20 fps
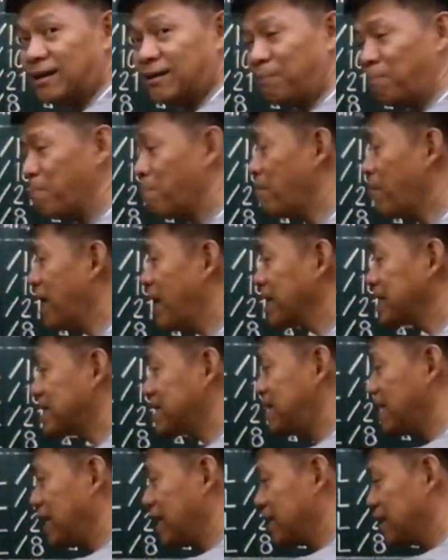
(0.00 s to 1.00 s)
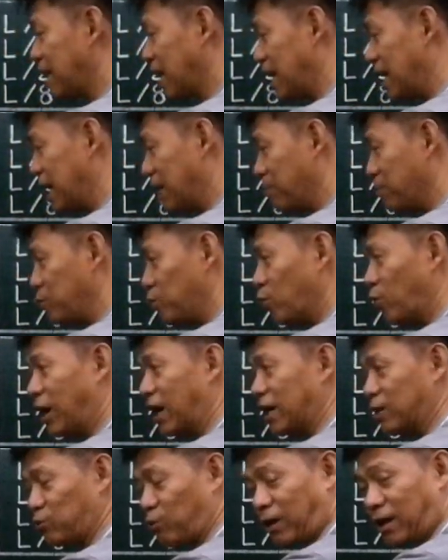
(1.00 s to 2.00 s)
matching the MU
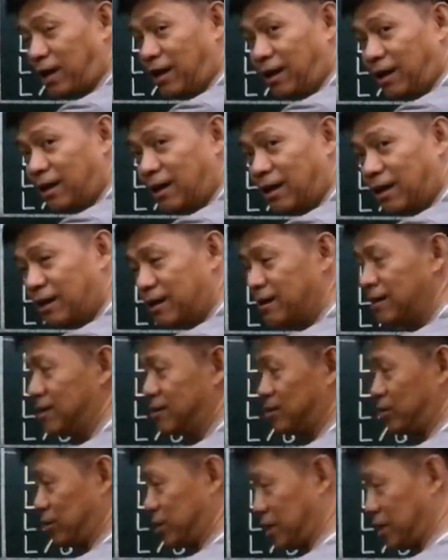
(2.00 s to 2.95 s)
actual, so